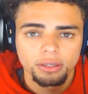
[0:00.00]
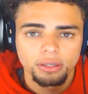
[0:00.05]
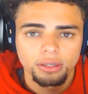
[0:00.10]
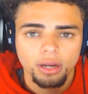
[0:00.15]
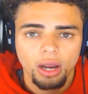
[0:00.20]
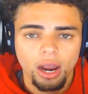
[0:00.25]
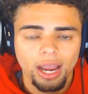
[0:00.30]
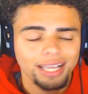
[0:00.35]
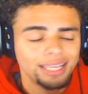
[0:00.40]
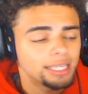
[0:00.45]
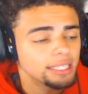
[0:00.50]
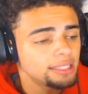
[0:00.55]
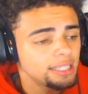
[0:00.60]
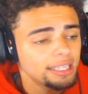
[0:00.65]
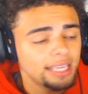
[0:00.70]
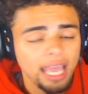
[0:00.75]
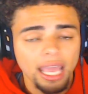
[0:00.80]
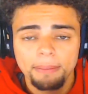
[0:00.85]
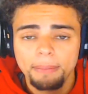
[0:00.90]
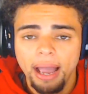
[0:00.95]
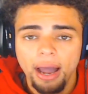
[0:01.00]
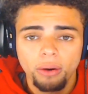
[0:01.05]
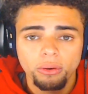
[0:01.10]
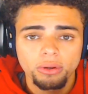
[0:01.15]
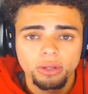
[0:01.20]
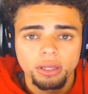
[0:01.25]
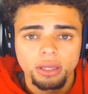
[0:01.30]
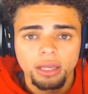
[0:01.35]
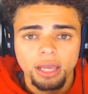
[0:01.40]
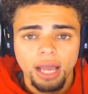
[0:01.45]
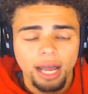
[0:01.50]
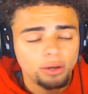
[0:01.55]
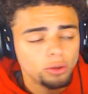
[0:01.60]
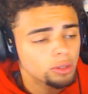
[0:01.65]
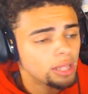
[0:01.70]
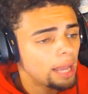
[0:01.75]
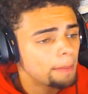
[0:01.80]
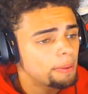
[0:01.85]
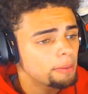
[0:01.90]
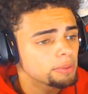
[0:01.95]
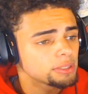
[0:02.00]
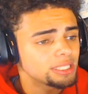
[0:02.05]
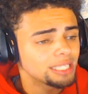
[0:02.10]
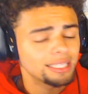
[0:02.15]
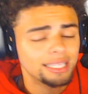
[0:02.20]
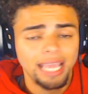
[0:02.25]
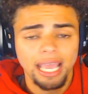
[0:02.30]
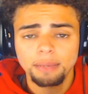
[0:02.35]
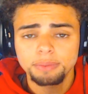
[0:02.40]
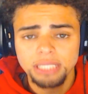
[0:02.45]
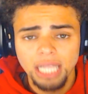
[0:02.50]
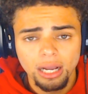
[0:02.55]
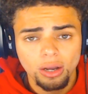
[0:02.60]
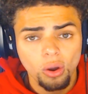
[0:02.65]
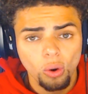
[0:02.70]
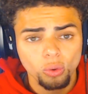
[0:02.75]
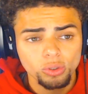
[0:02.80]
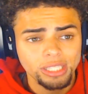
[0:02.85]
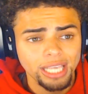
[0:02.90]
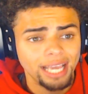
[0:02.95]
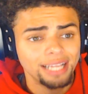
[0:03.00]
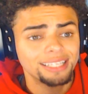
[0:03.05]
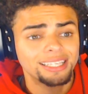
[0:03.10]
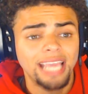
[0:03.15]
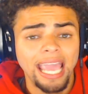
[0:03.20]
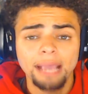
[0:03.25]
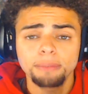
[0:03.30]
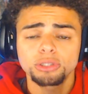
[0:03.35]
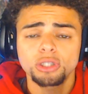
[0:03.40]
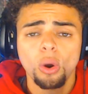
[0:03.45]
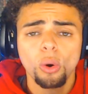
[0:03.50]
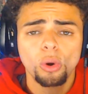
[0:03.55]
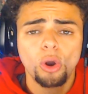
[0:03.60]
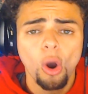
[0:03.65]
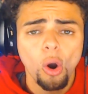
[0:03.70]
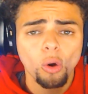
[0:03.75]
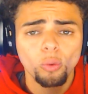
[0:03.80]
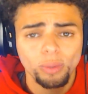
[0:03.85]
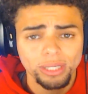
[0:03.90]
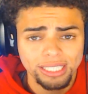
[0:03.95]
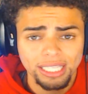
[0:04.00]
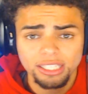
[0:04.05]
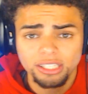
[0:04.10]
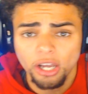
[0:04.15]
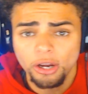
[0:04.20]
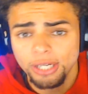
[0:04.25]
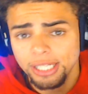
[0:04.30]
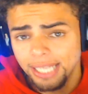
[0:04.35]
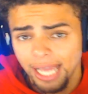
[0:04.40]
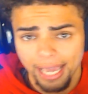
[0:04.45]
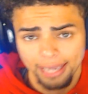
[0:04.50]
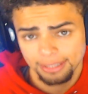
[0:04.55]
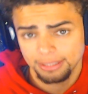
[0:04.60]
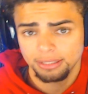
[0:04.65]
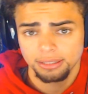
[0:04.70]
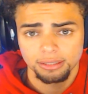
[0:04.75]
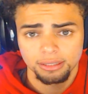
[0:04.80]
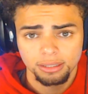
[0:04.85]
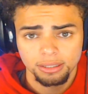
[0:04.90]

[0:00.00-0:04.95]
All right, get the game out. I know a lot of people are saying the game's not gold yet. Games go gold within 30 days.